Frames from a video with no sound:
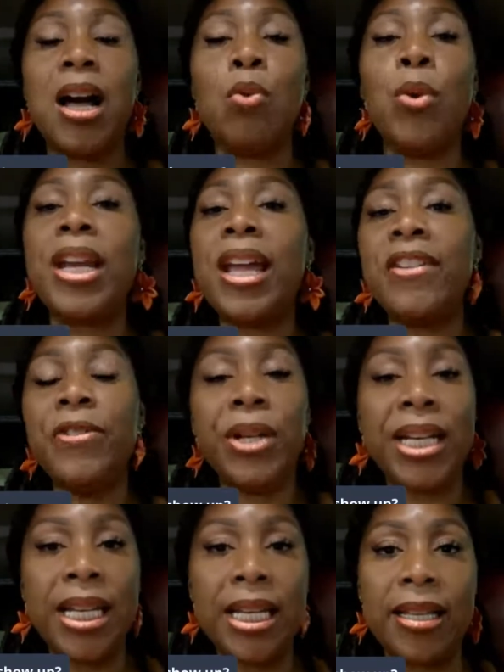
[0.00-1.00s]
Whatever
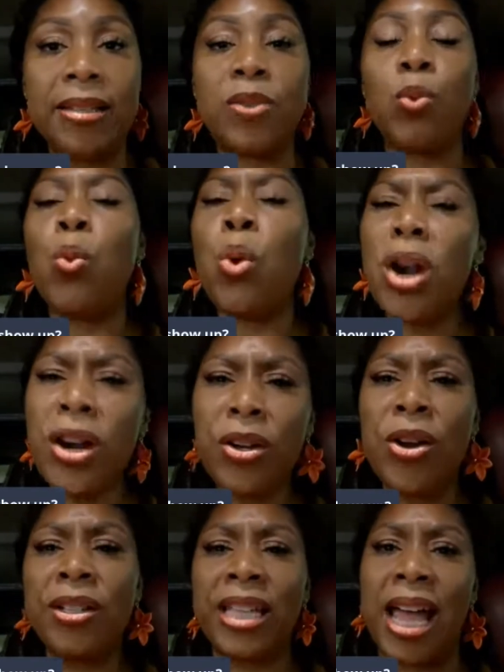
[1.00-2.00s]
it is, work
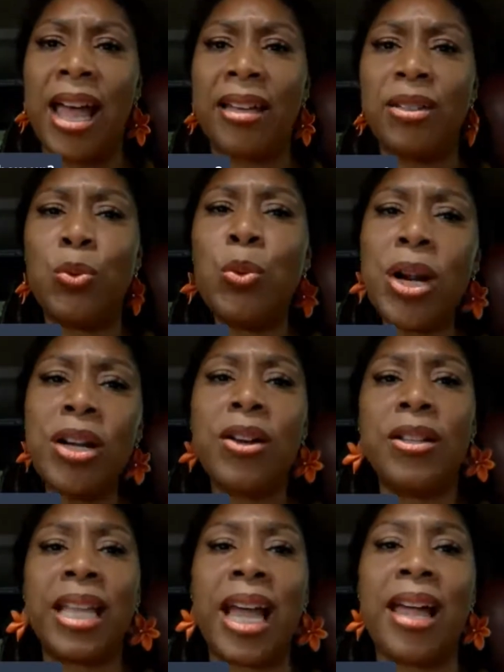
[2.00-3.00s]
on that. Work
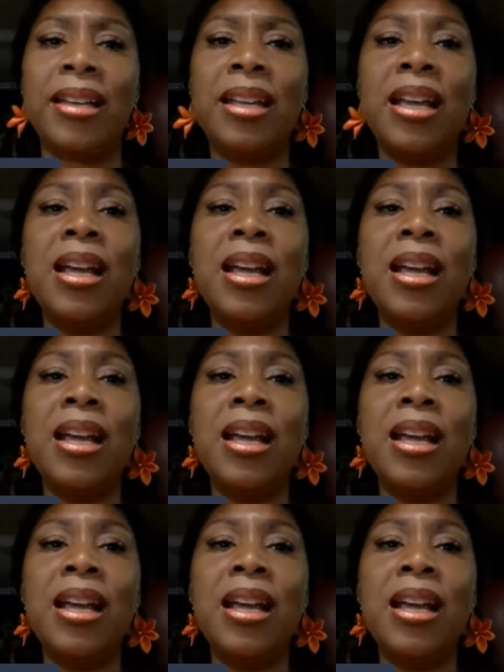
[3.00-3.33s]
on that.